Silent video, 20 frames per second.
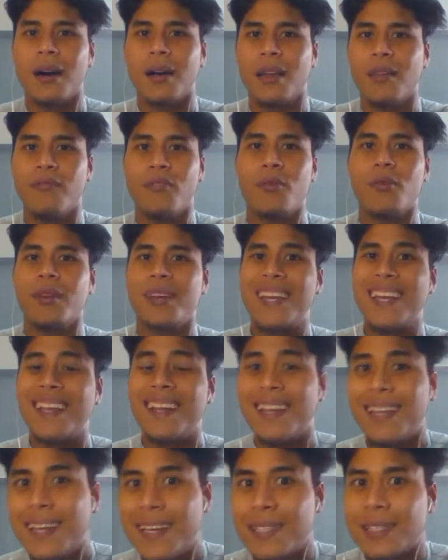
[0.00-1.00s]
if you want to get
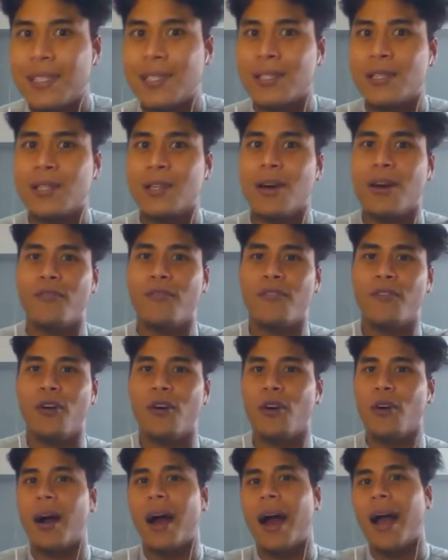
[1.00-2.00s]
illegal stuff,
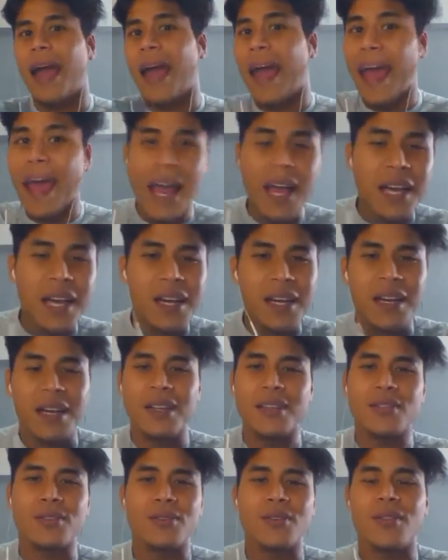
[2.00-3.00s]
or
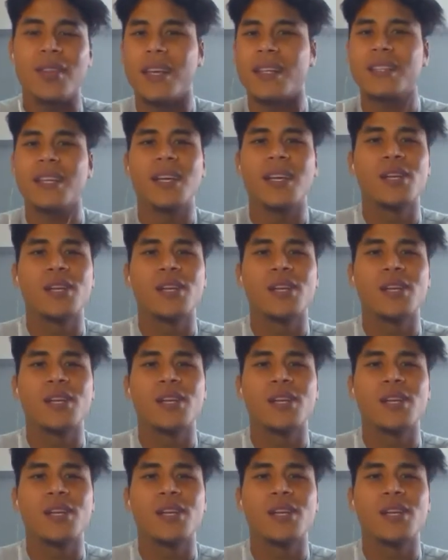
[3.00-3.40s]
hackers or that.